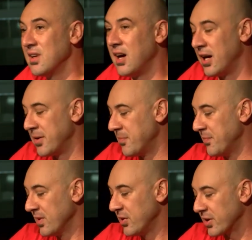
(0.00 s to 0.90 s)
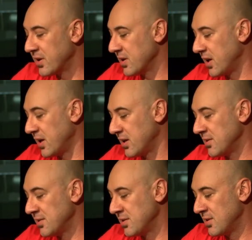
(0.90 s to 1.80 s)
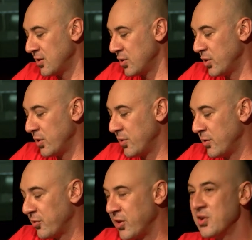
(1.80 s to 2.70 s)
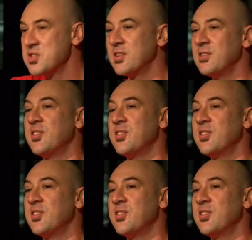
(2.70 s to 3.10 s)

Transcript: Um, look, uh, there's, an,